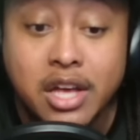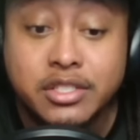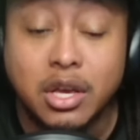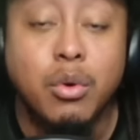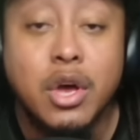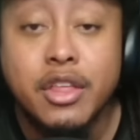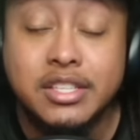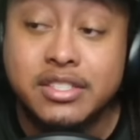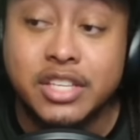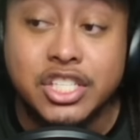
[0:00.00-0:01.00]
So
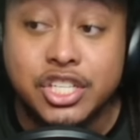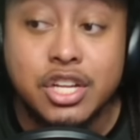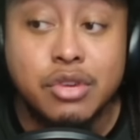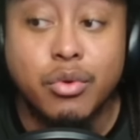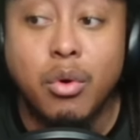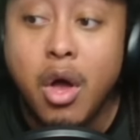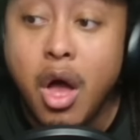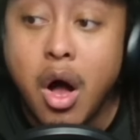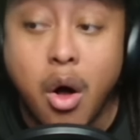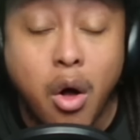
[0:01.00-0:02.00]
this is a general
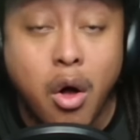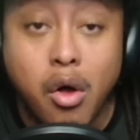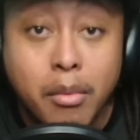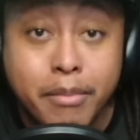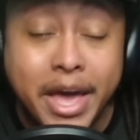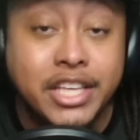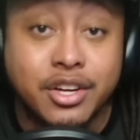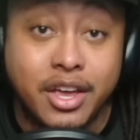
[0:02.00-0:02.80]
all major